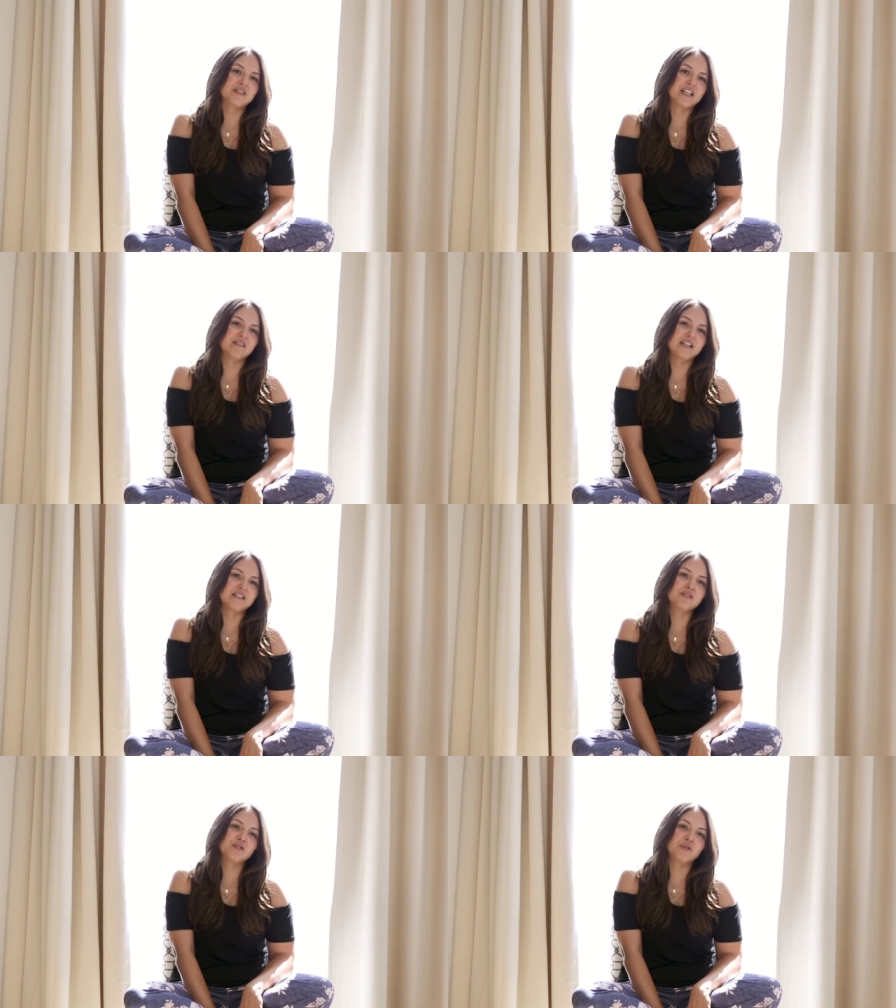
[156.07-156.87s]

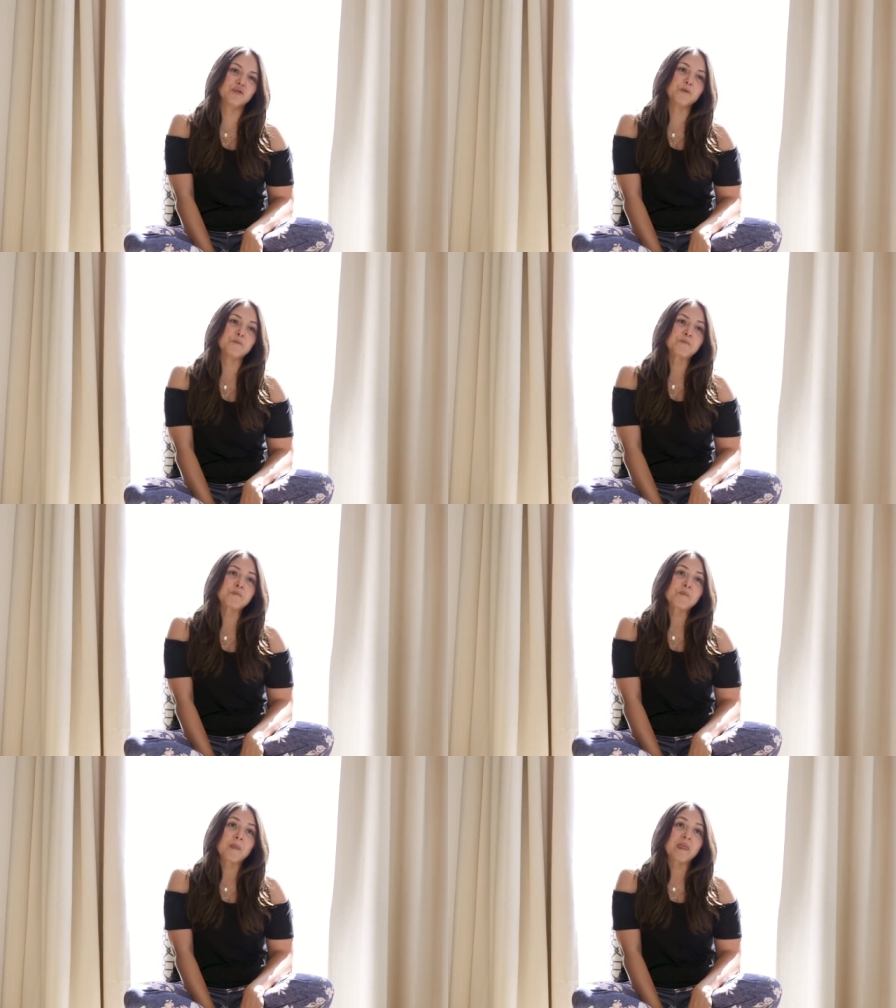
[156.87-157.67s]
scary to
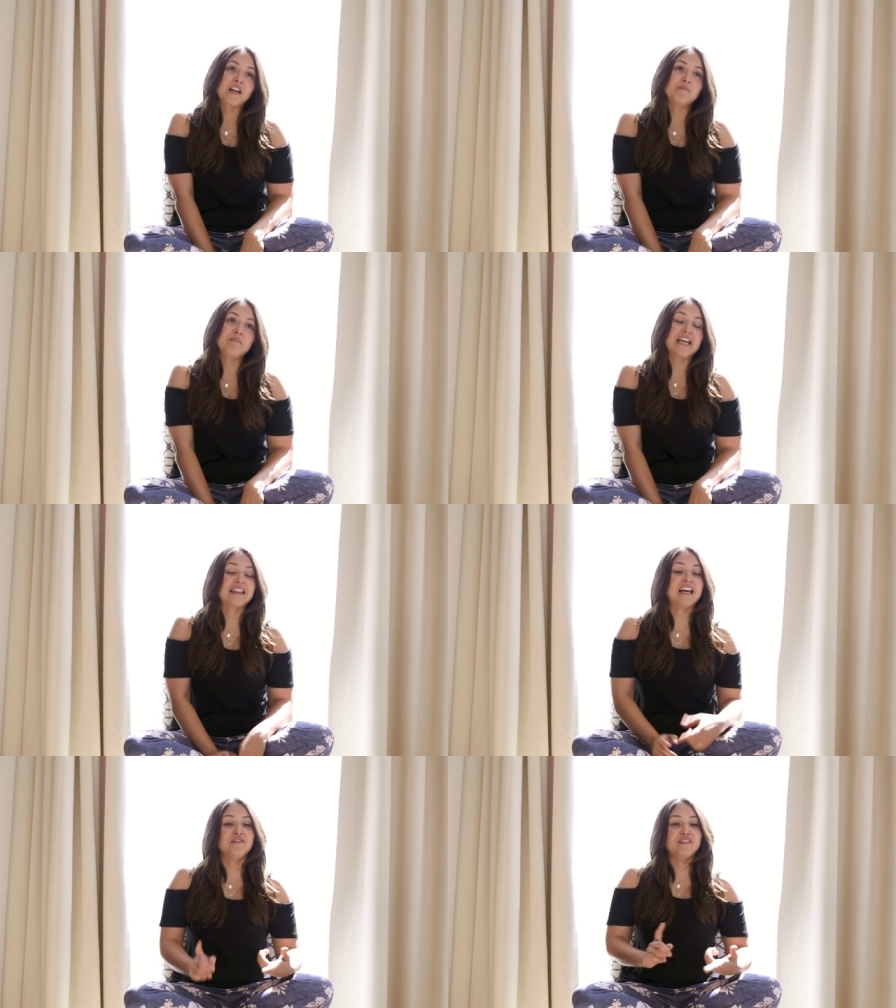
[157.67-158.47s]
make
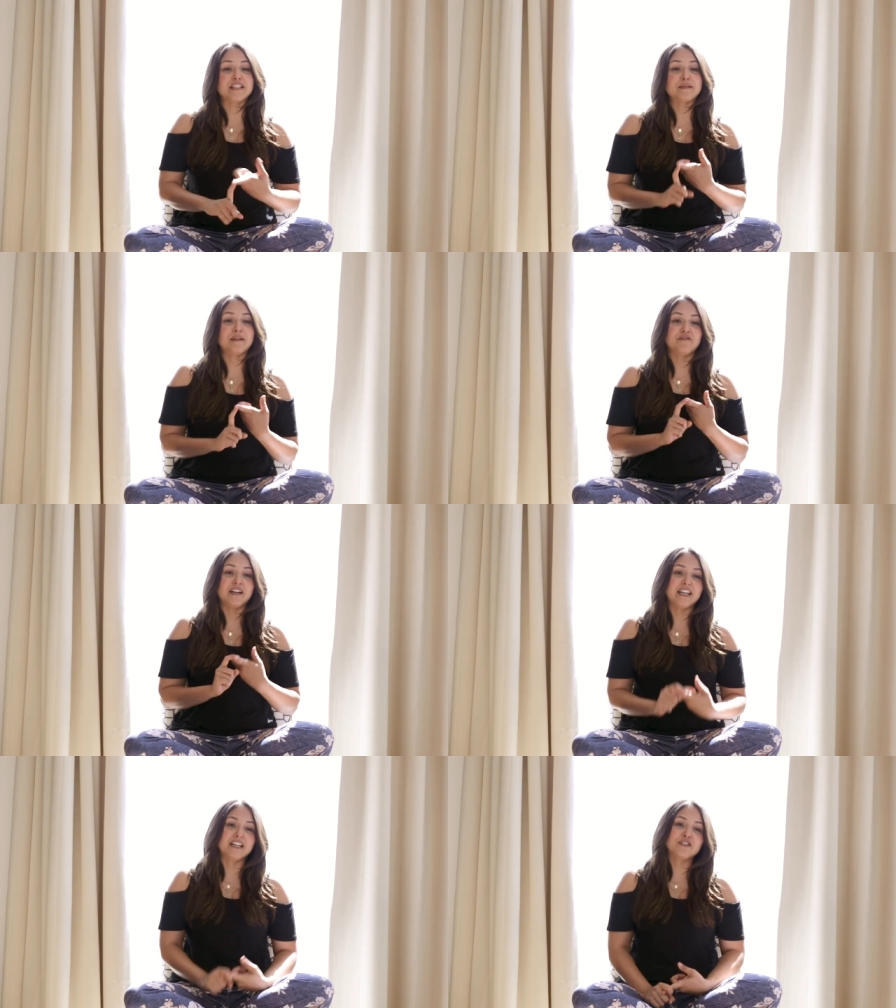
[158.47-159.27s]
that investment
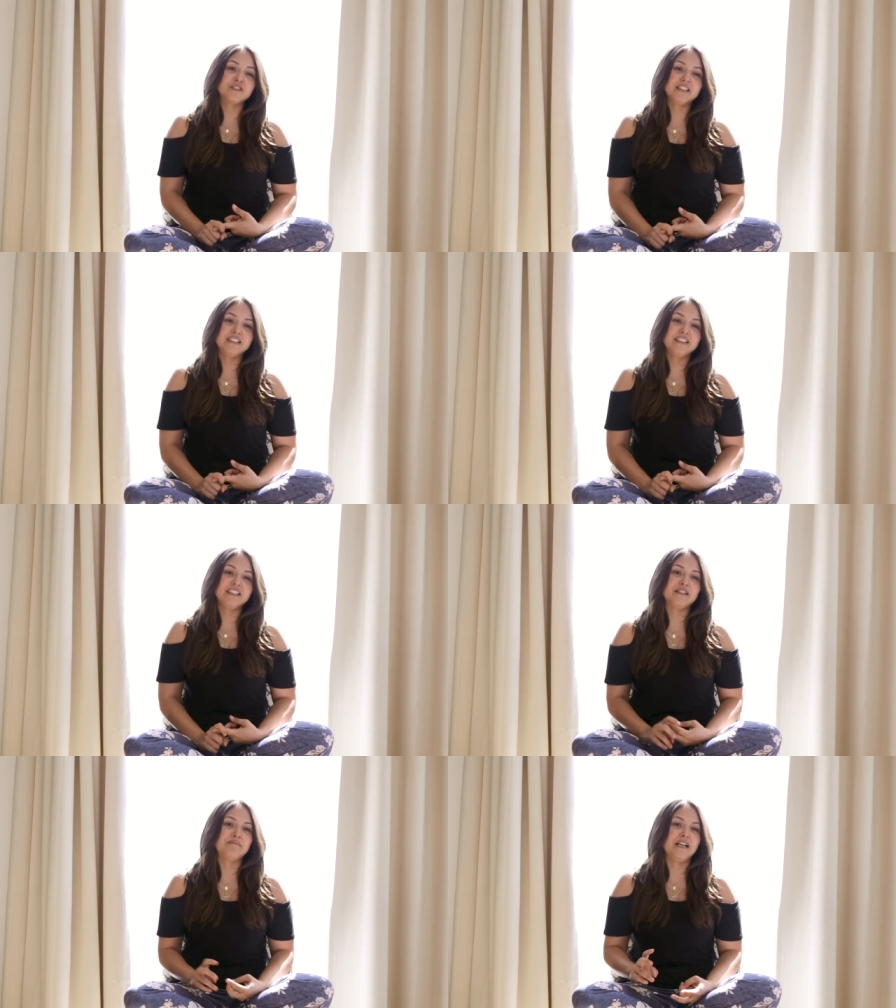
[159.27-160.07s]
financially
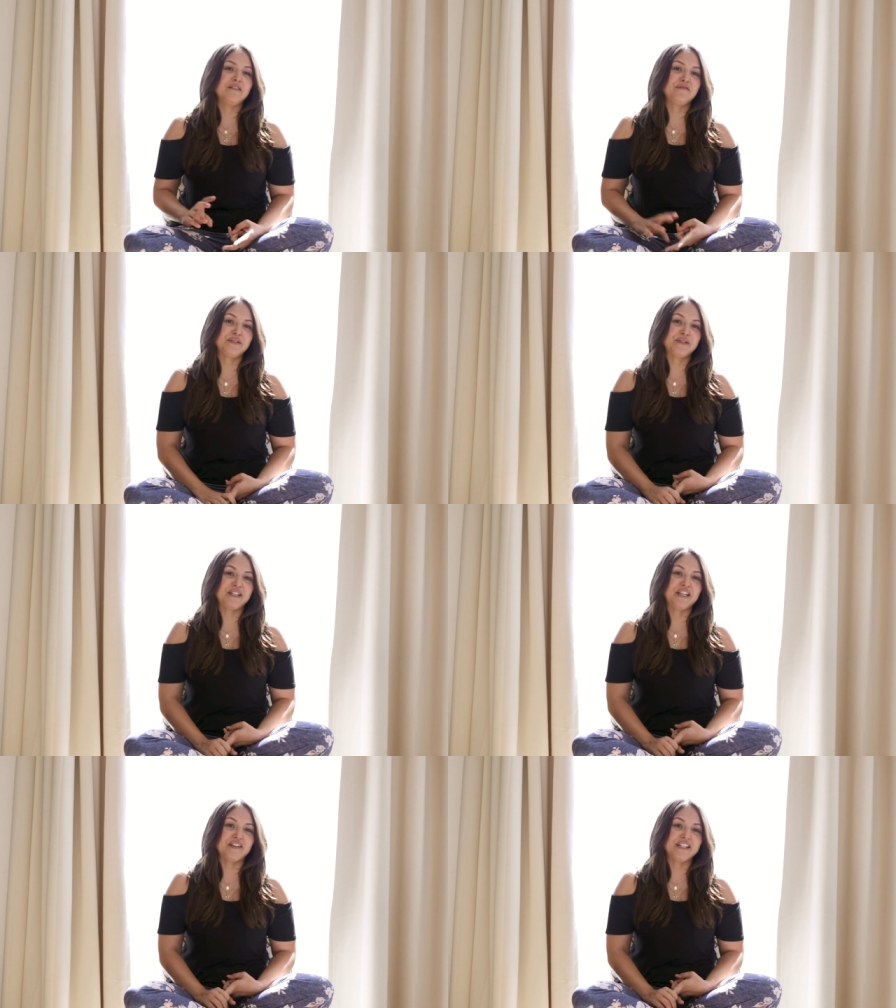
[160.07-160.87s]
and it might feel
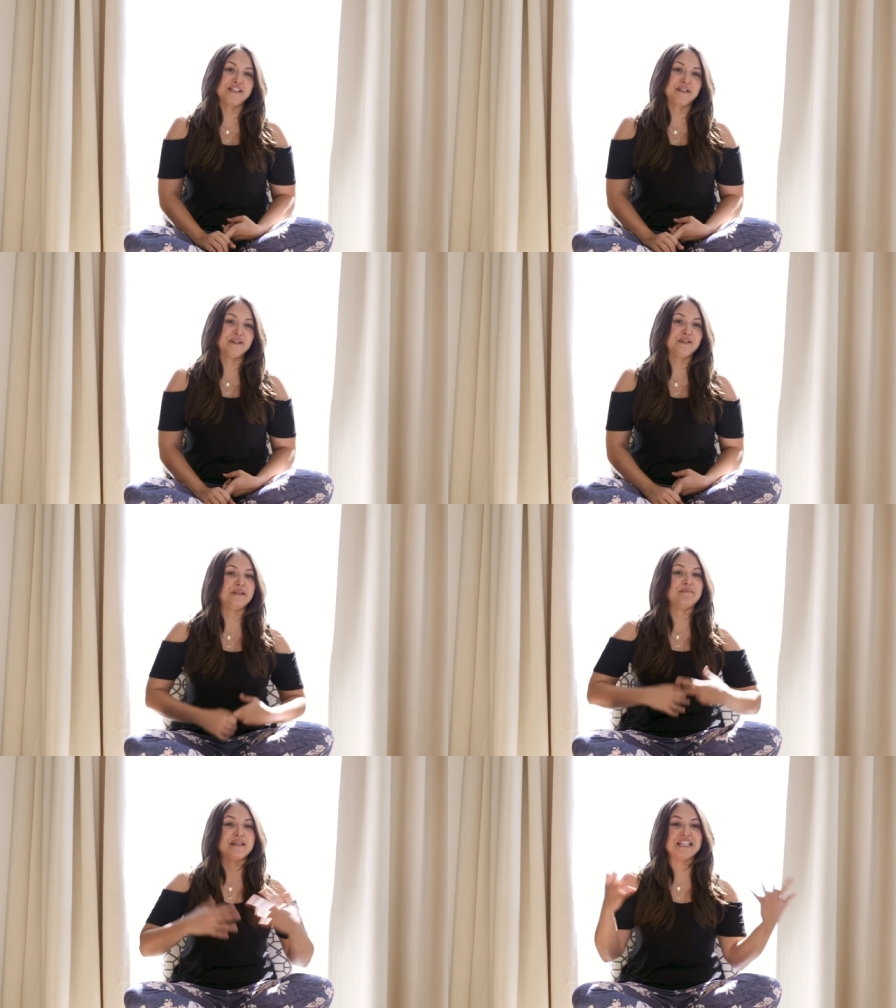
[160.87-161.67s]
scary to go
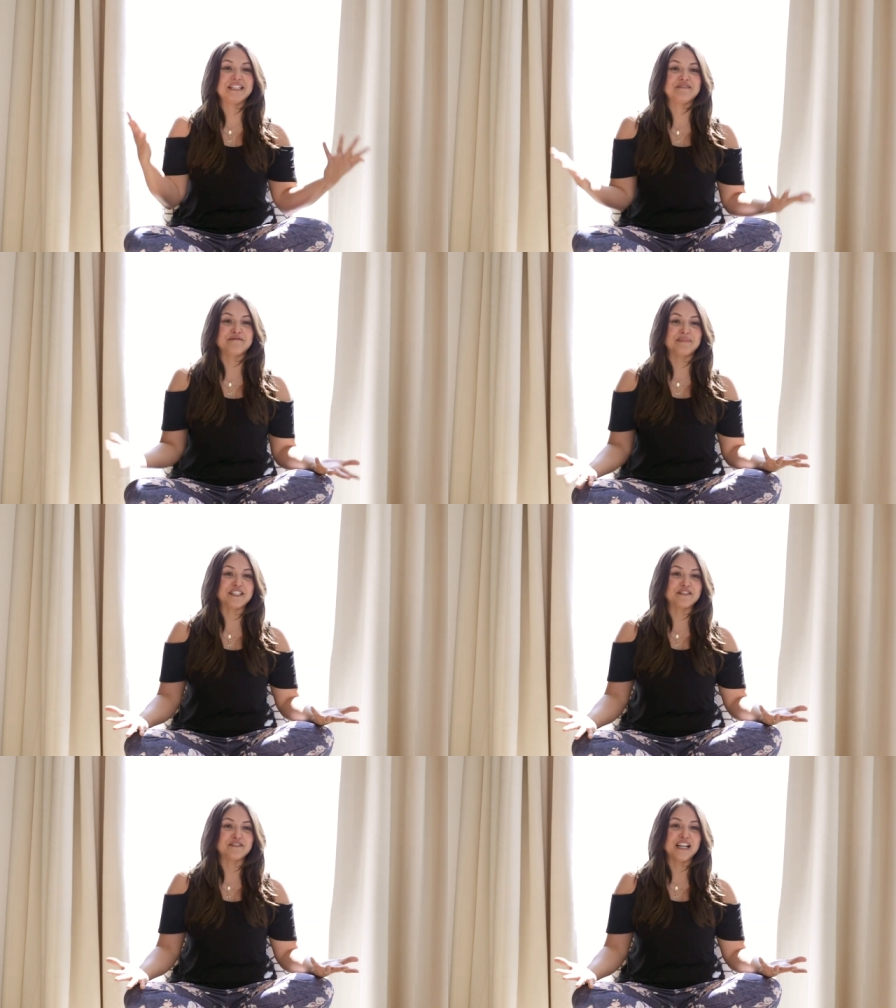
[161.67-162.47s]
and meet a
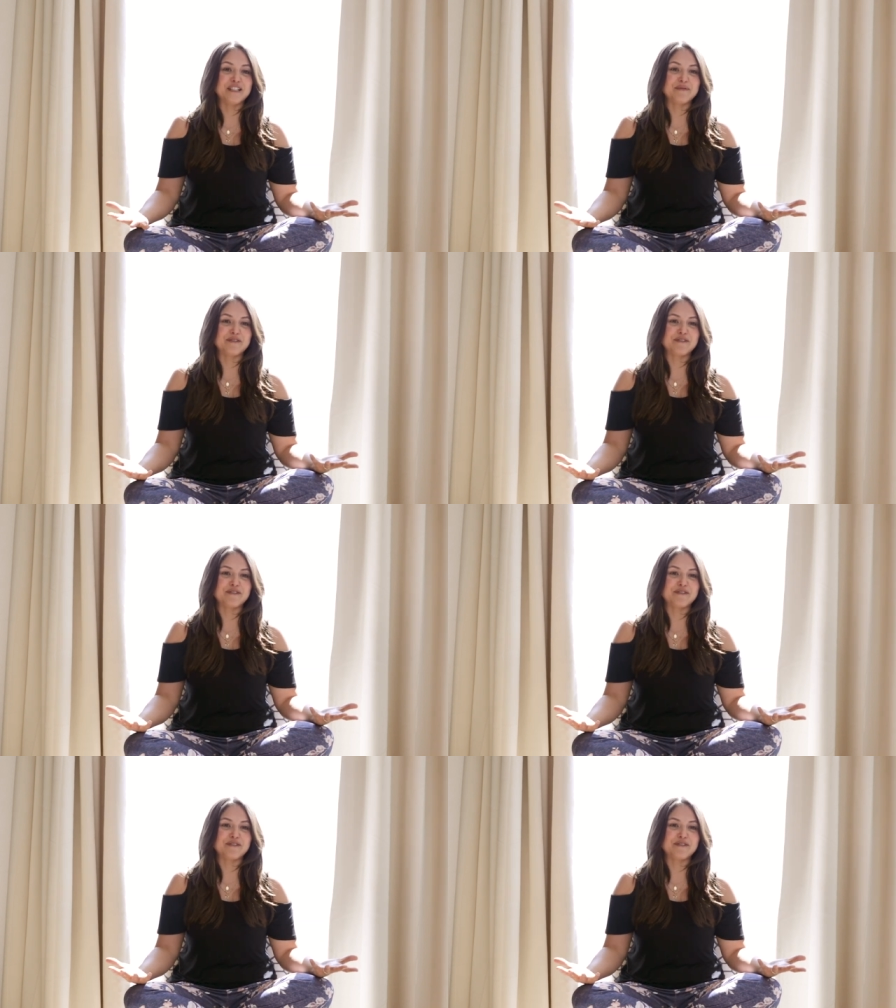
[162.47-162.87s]
bunch of random